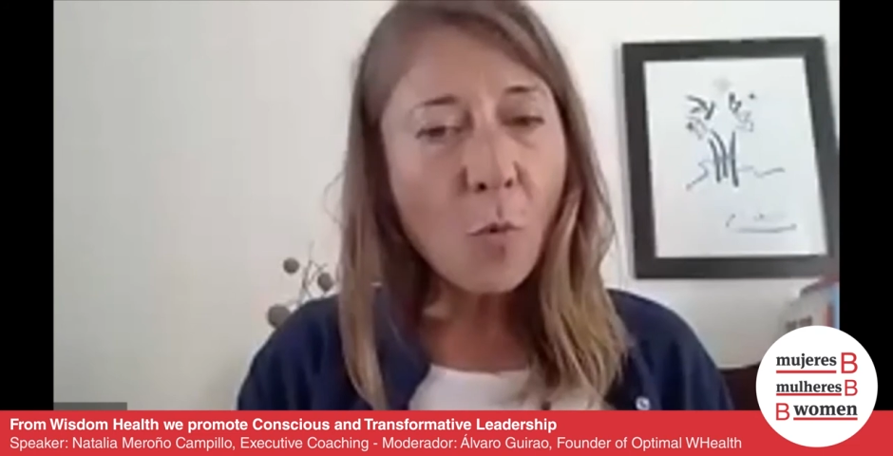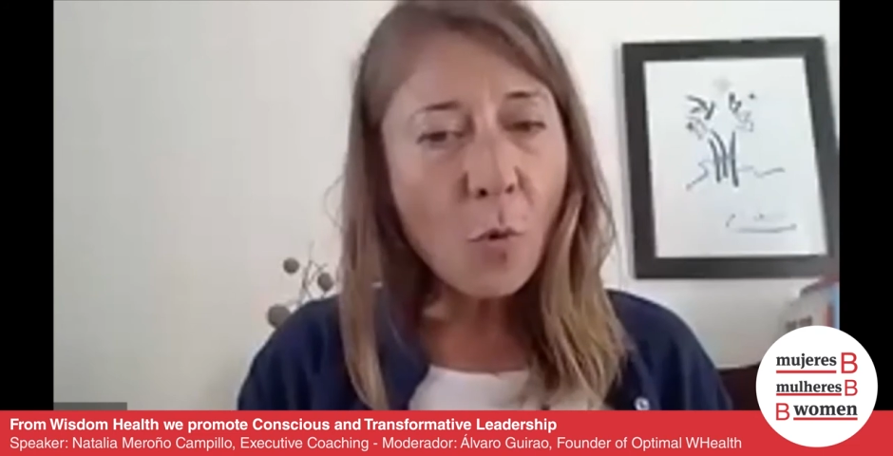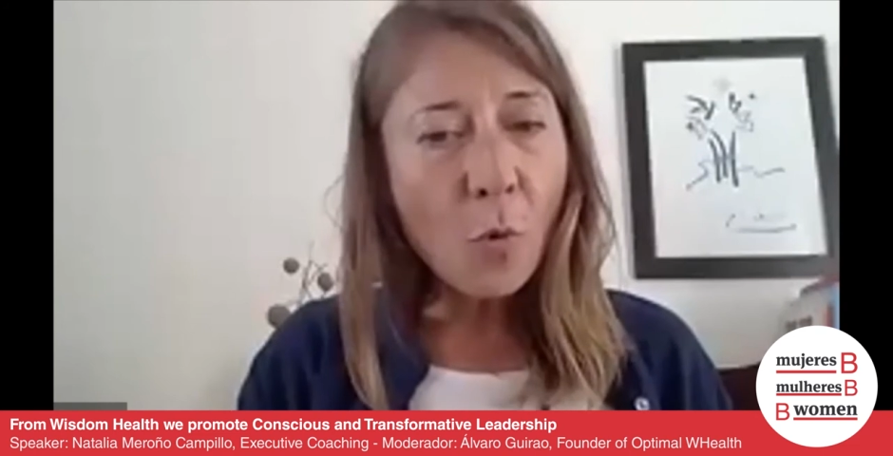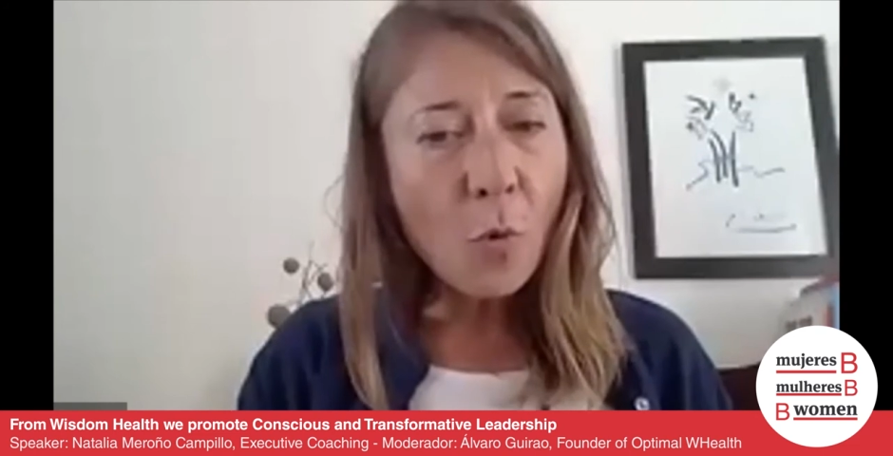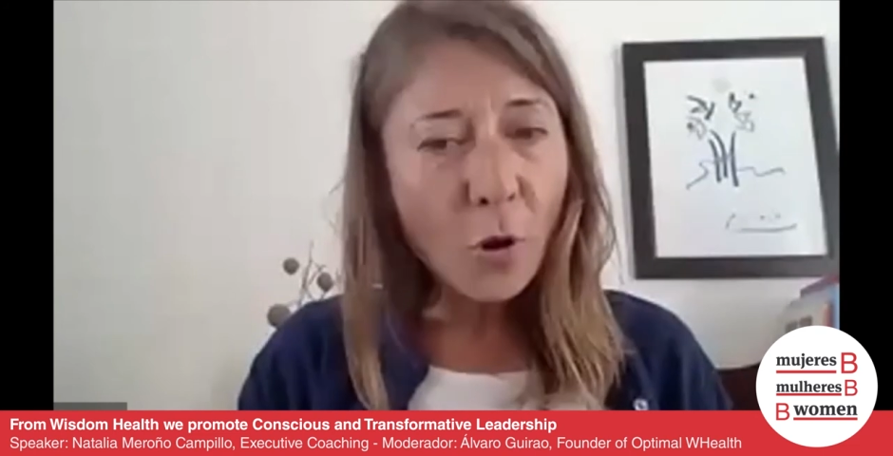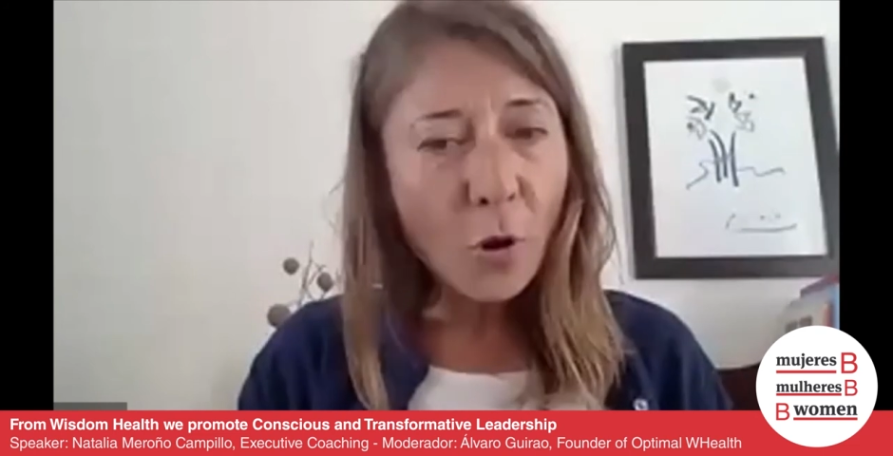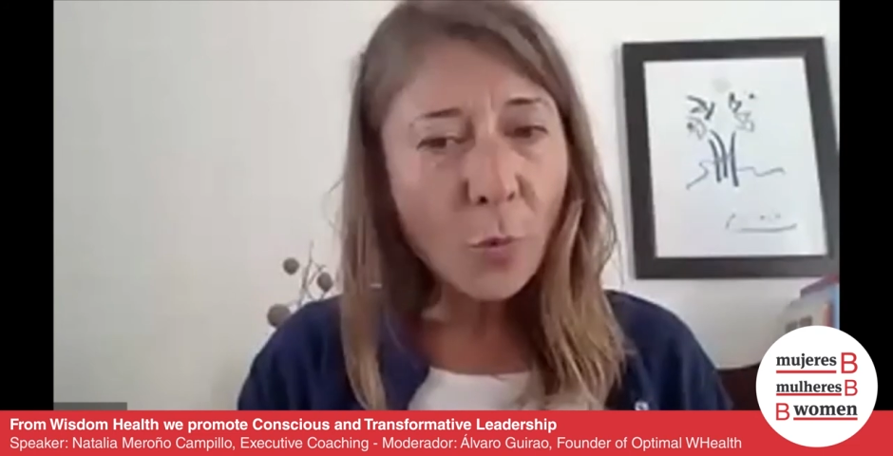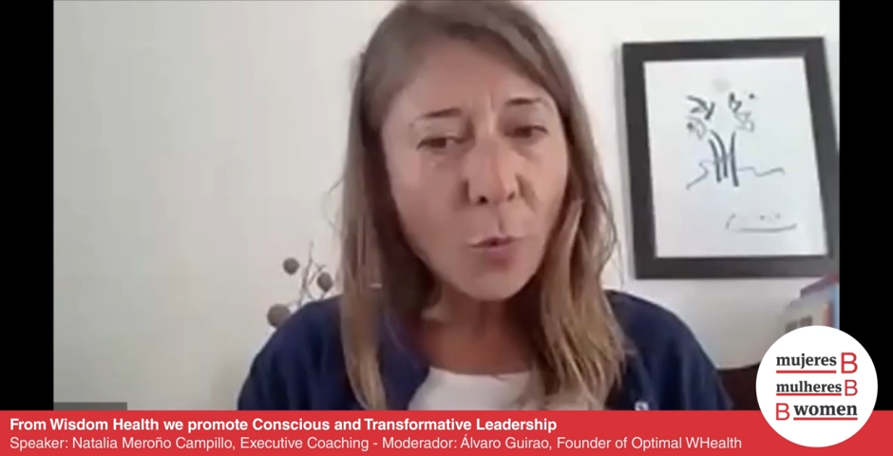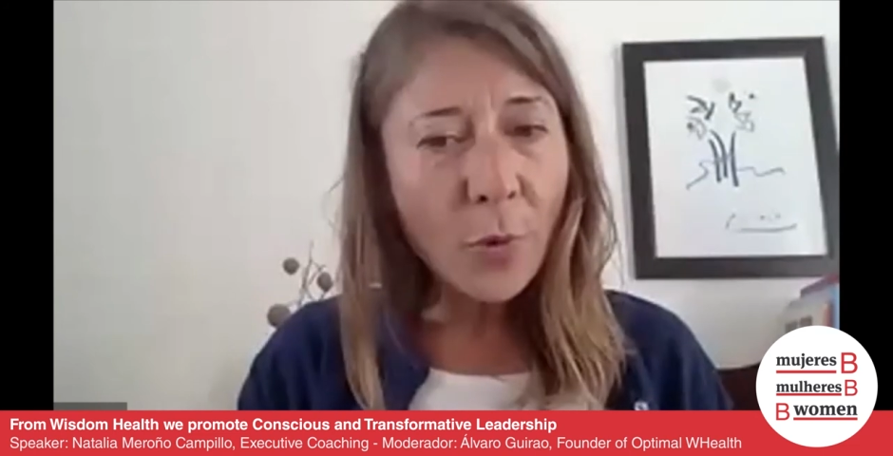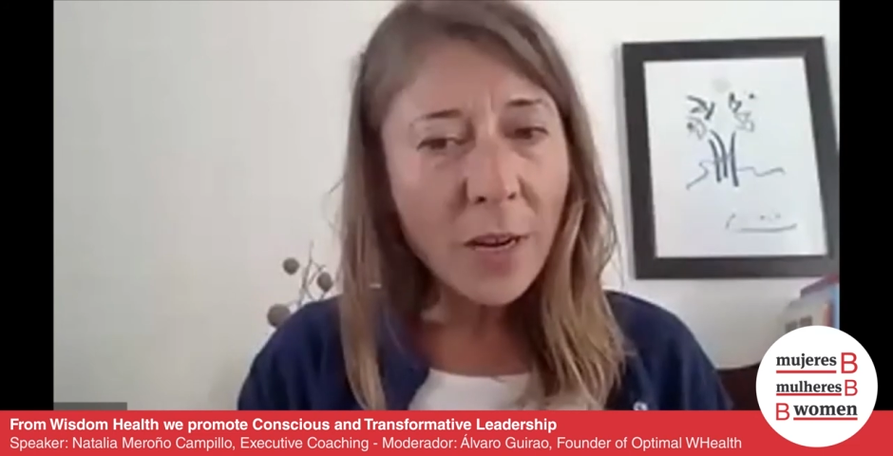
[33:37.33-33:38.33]
what
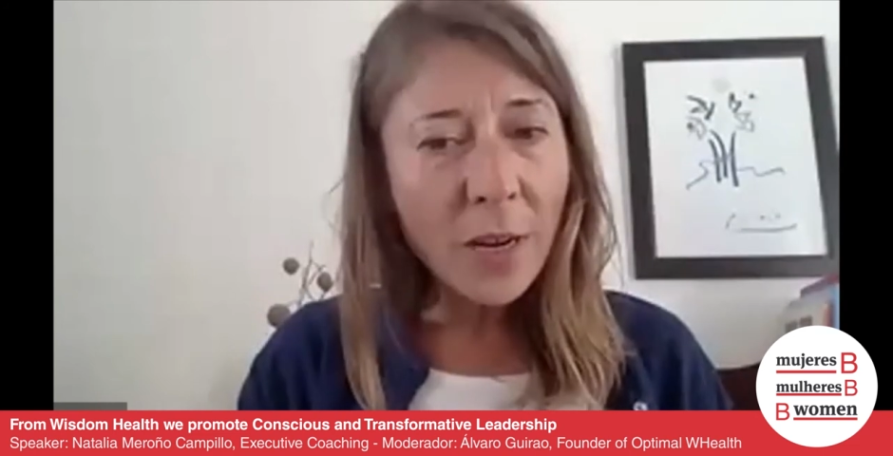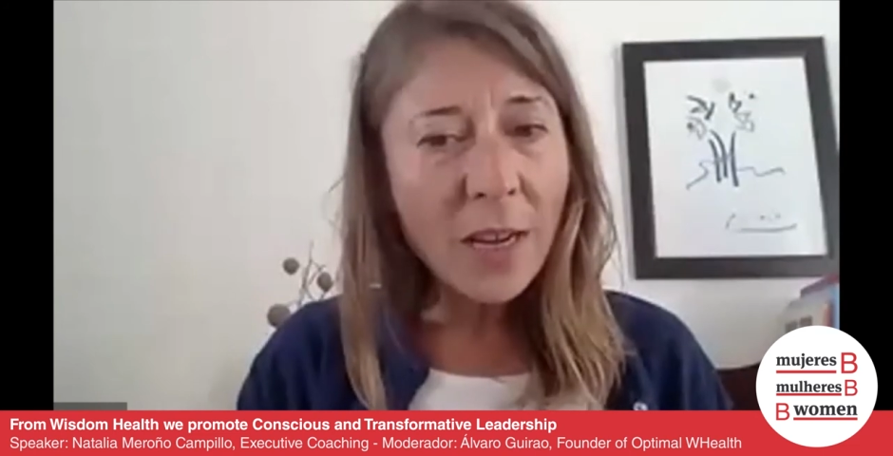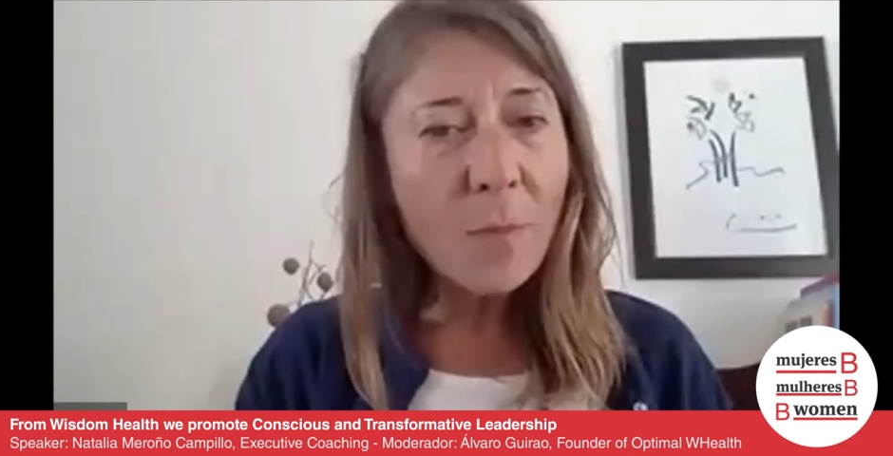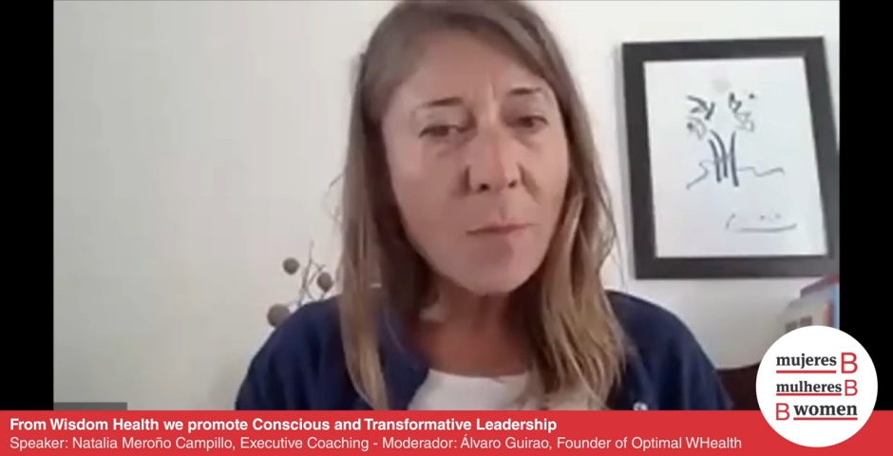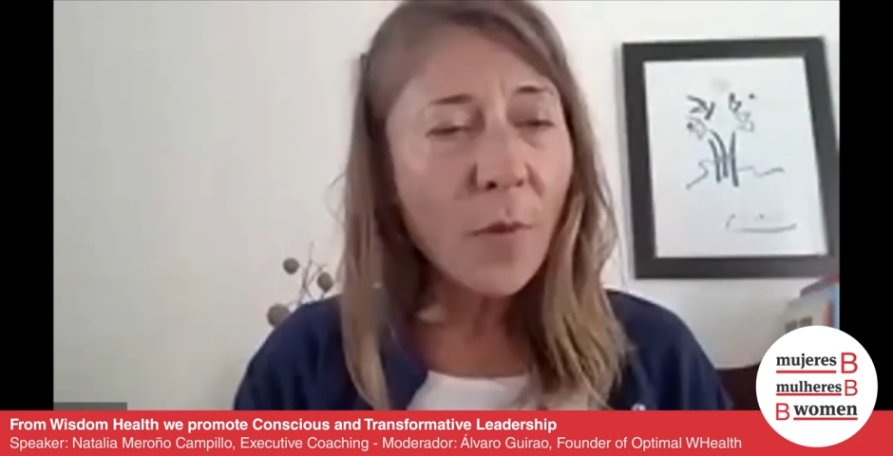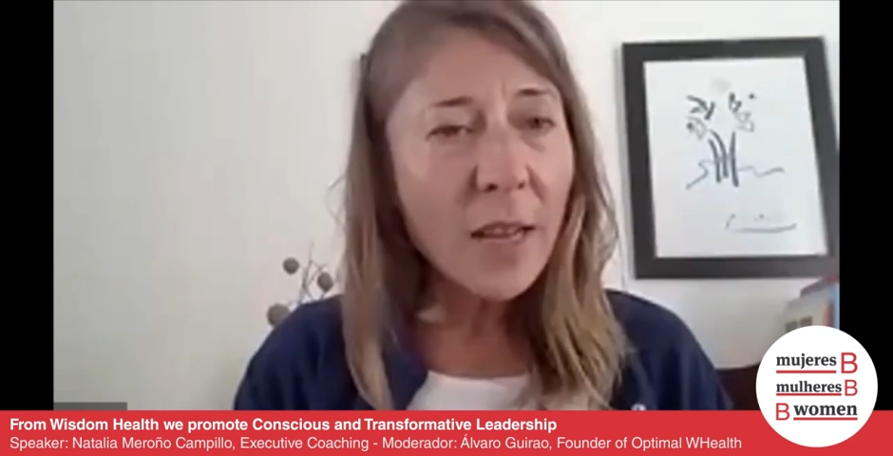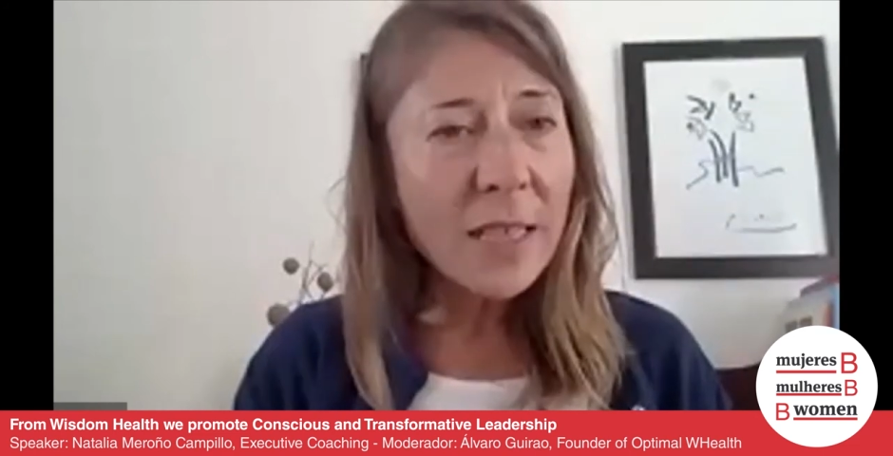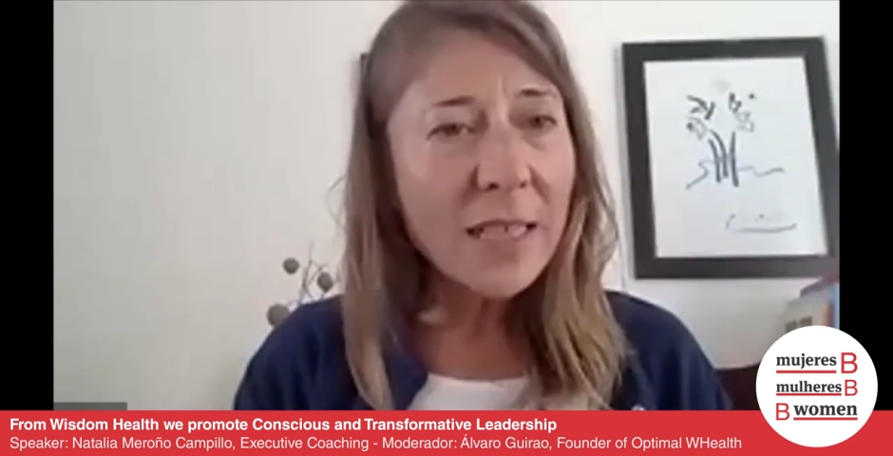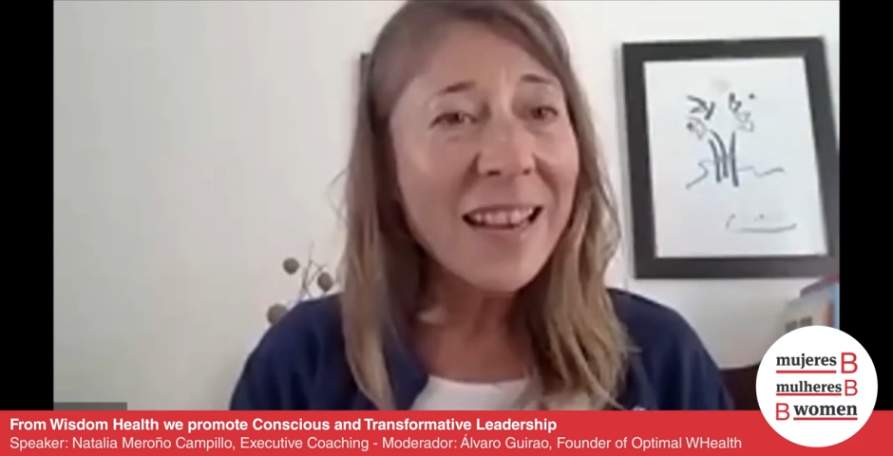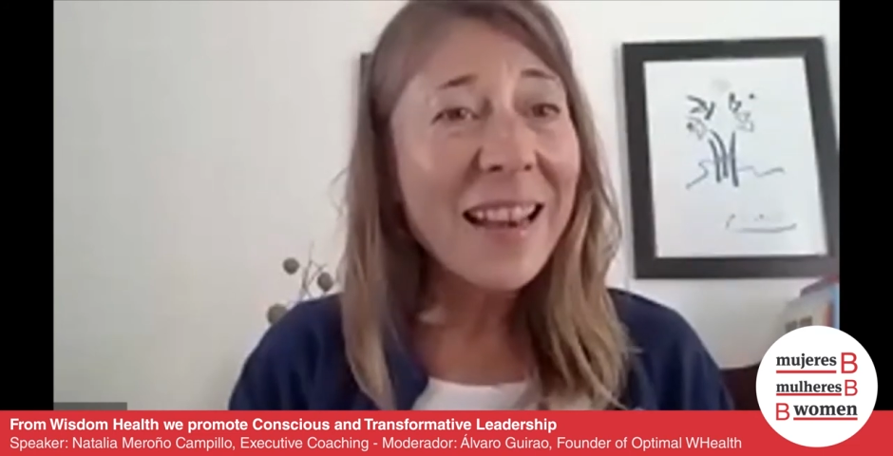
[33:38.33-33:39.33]
really moves us
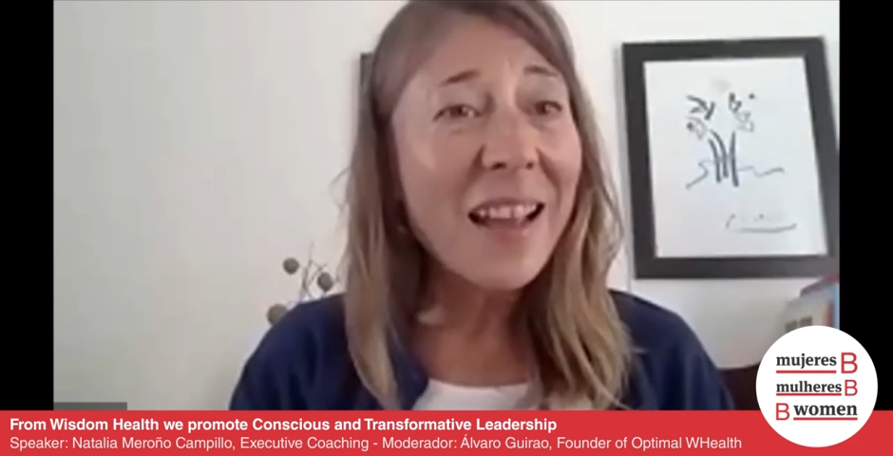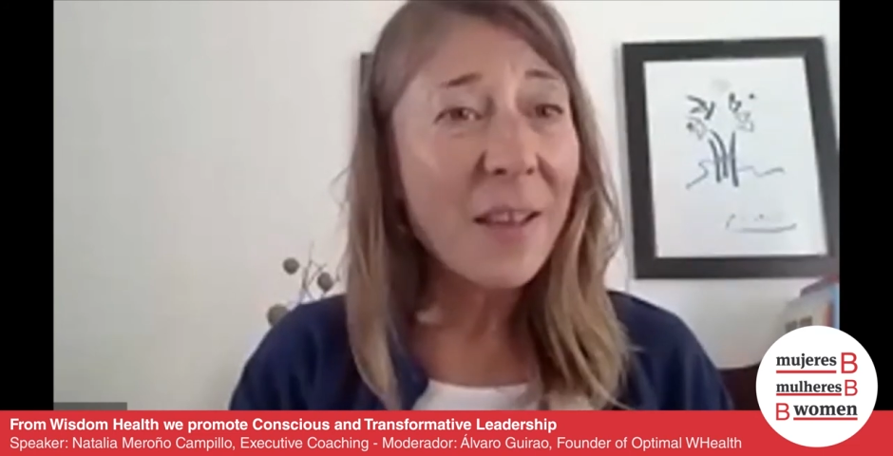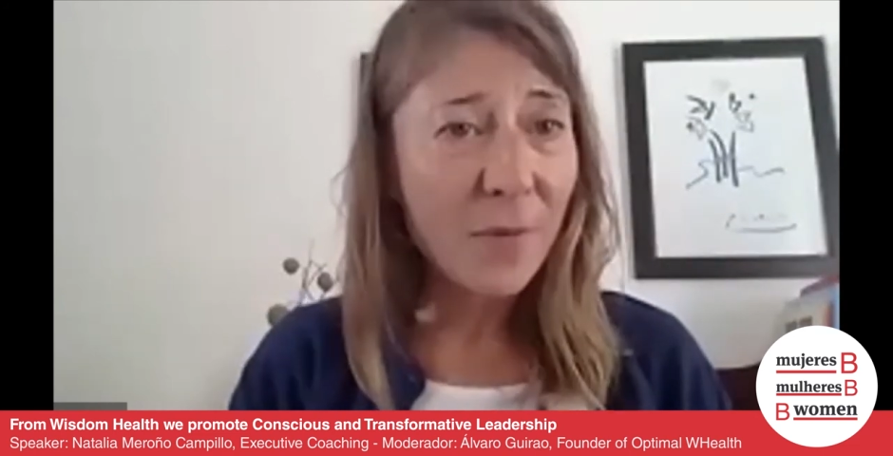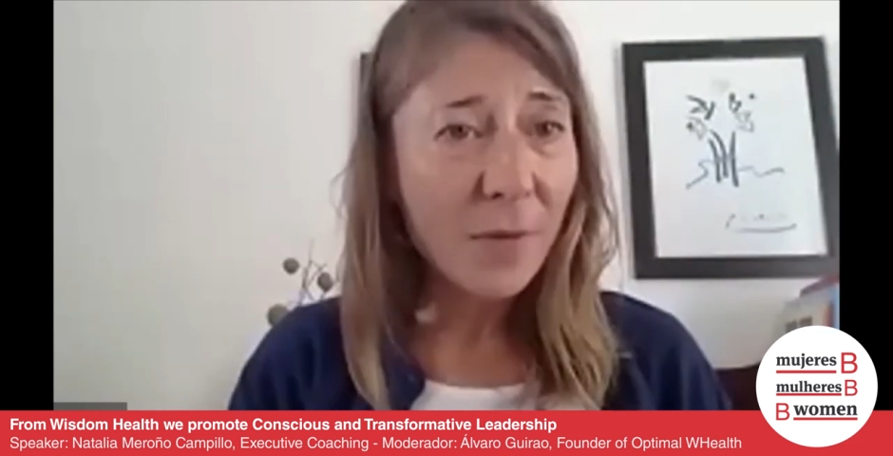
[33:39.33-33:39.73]
in life,